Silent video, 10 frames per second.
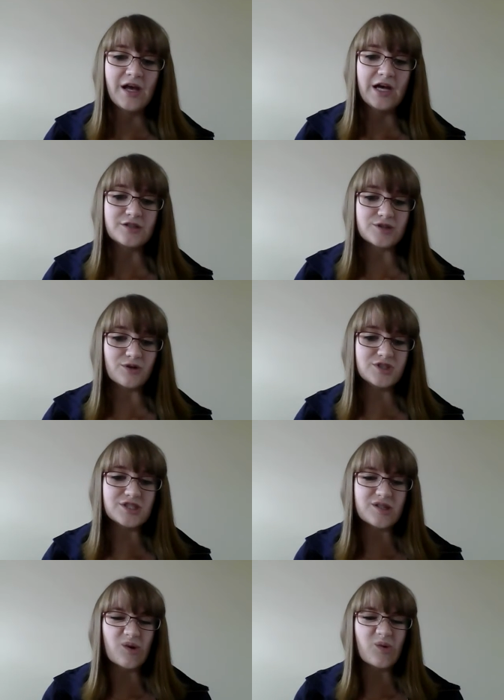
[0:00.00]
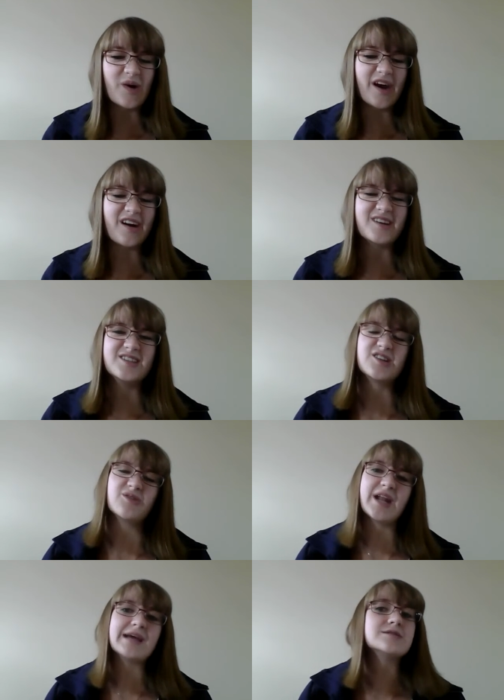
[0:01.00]
So just don't wear,
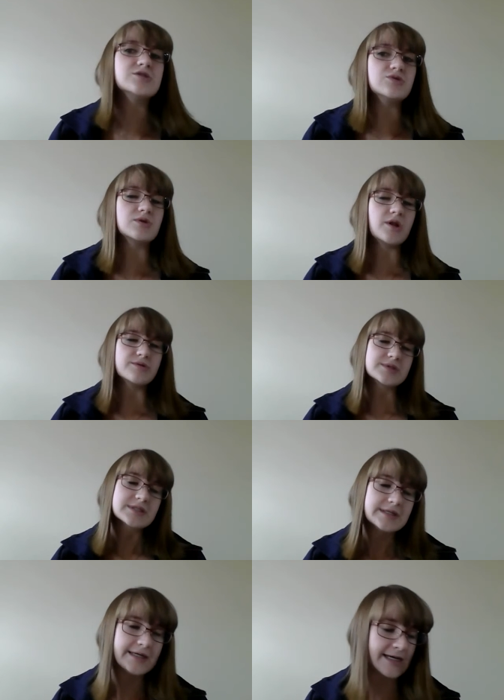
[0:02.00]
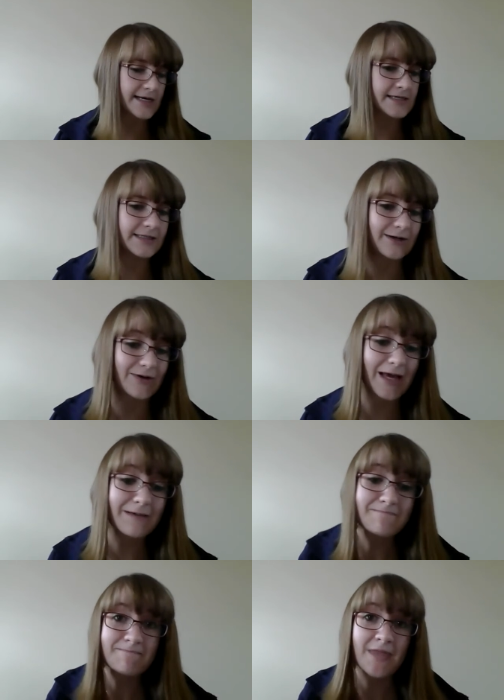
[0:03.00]
nice new clothes. Okay?
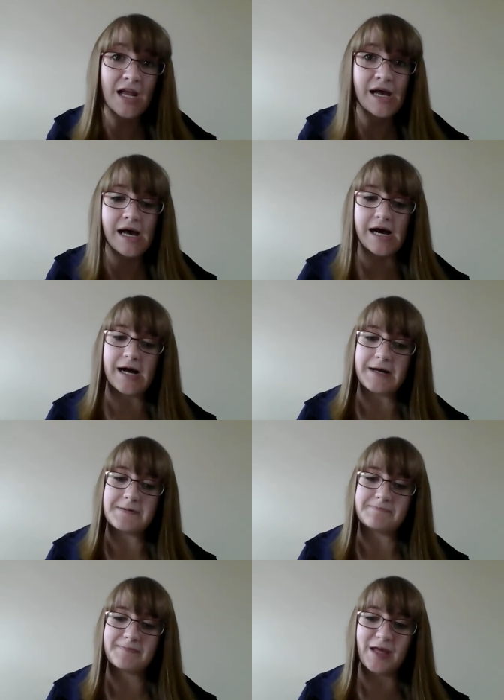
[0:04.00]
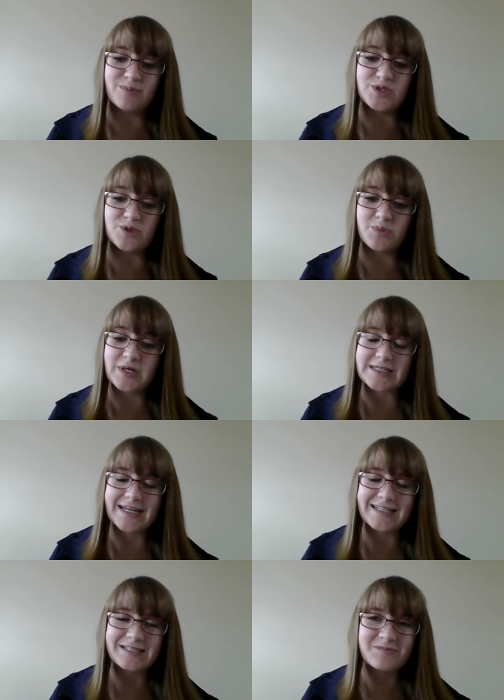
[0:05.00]
I'm super
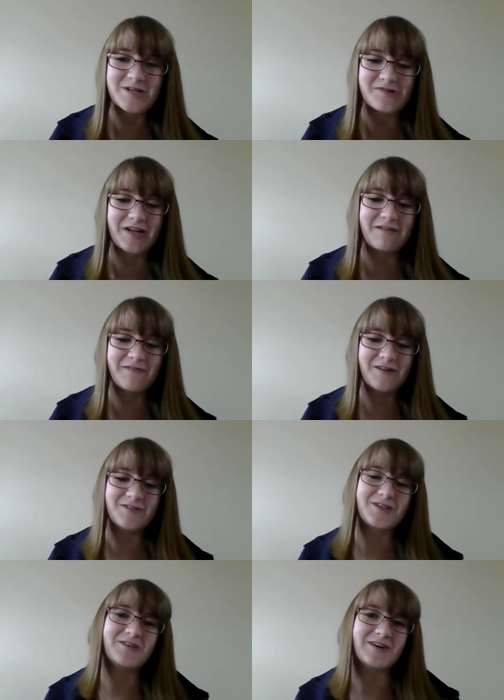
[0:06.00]
excited to meet you and have fun with you.